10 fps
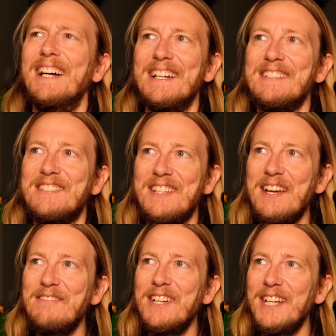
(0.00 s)

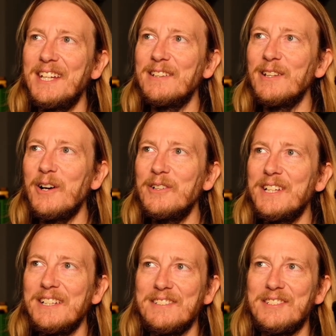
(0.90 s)
saving and
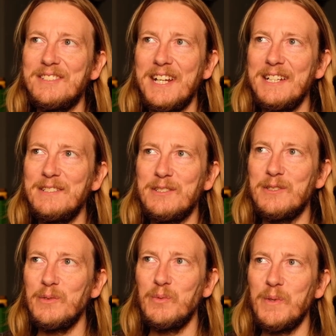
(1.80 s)
loading
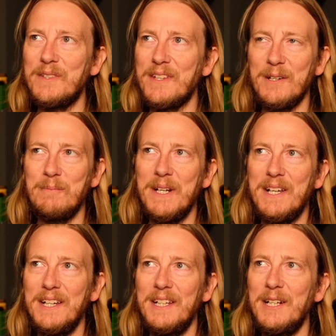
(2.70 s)
states without
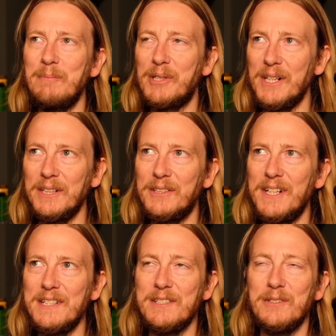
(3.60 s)
making any
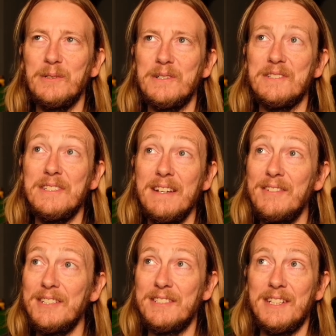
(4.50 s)
progress, or
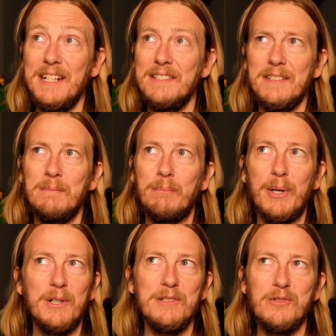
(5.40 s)
saving states in
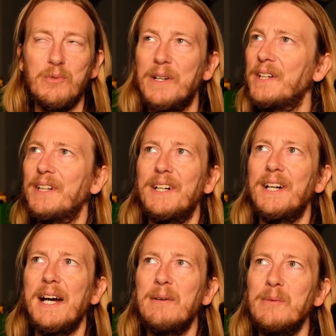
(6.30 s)
parts where
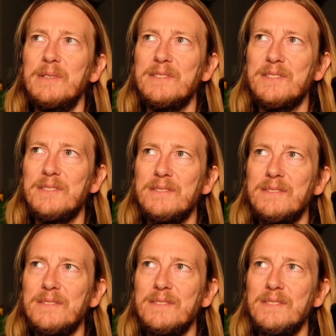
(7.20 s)
I was
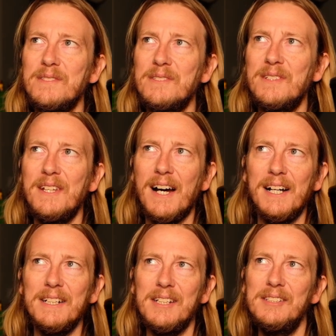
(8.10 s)

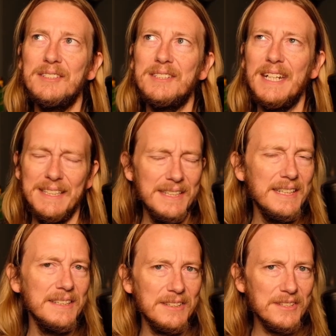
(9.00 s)
not
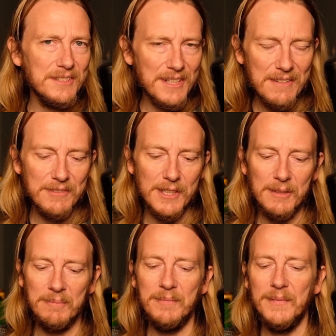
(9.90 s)
intending to save
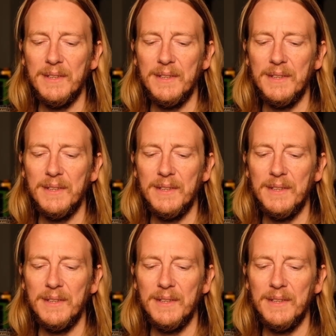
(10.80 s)
them.